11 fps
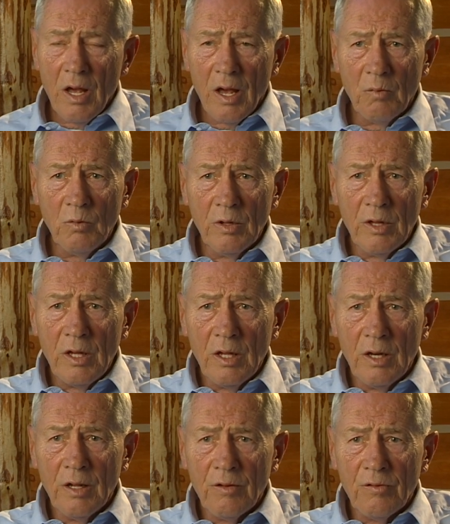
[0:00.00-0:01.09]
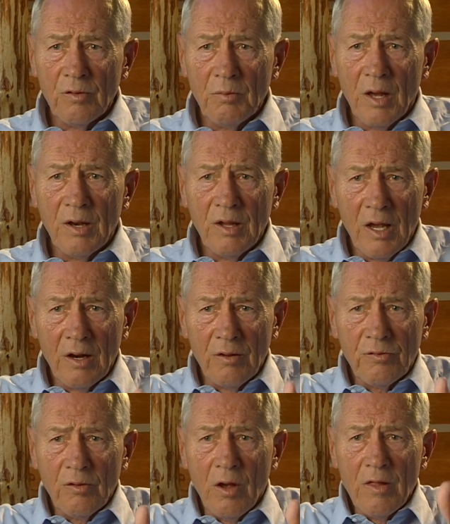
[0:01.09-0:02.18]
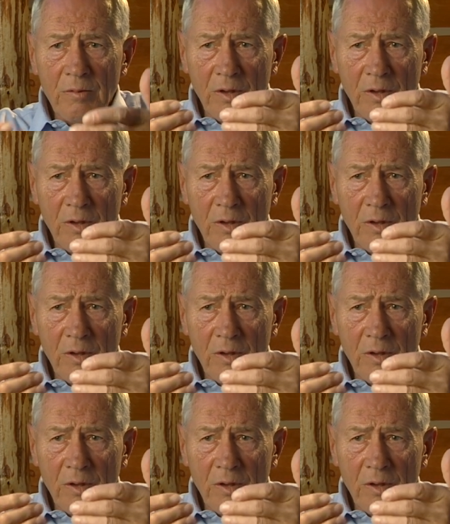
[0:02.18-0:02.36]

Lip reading: And when the Indians in Montana saw them